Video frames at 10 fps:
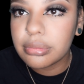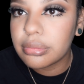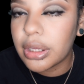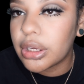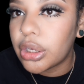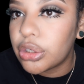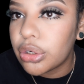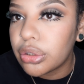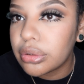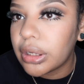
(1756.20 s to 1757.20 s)
like
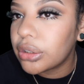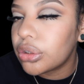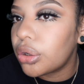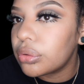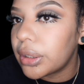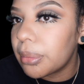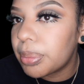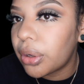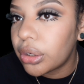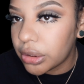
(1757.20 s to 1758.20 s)
no lip
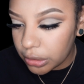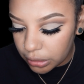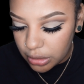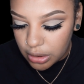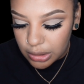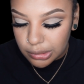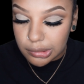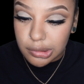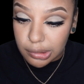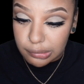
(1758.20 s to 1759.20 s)
on her,
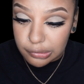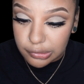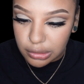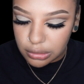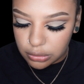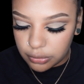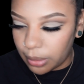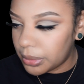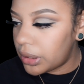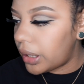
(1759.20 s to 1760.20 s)
which I'm a fan of.
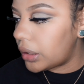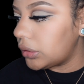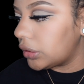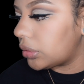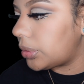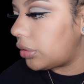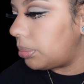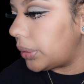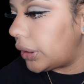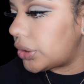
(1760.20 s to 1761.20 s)
I'm gonna add a little bit of
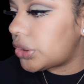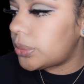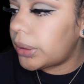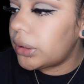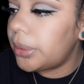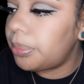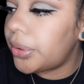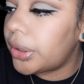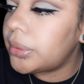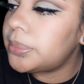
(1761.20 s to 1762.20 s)
blush to my lip
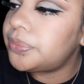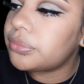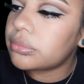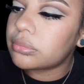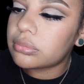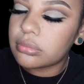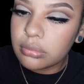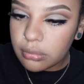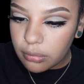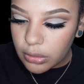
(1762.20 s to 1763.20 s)
though.
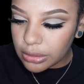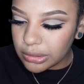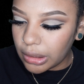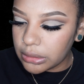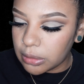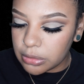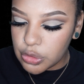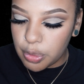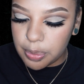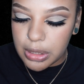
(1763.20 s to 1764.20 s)
Not the
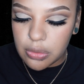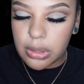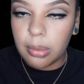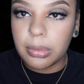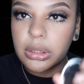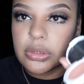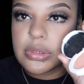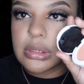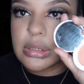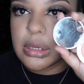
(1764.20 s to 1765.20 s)
super pink one. I'm gonna use
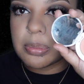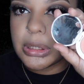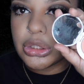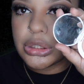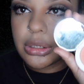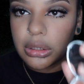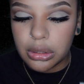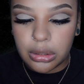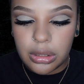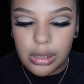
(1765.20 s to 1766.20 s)
this like peachy color.
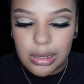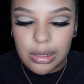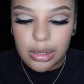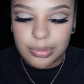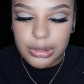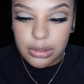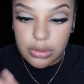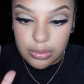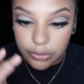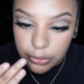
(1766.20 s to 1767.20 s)
I'm just gonna
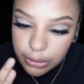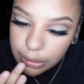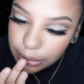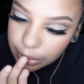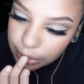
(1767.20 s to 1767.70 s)
use my finger